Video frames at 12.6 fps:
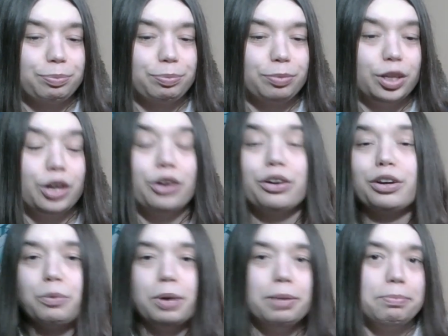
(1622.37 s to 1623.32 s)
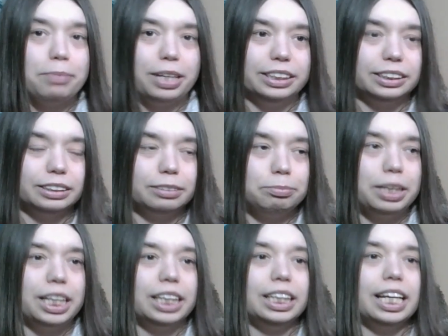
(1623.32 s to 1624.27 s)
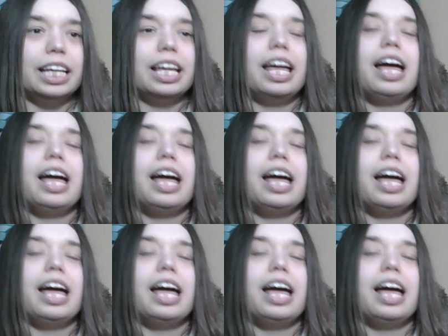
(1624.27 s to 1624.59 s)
your equipment, being like,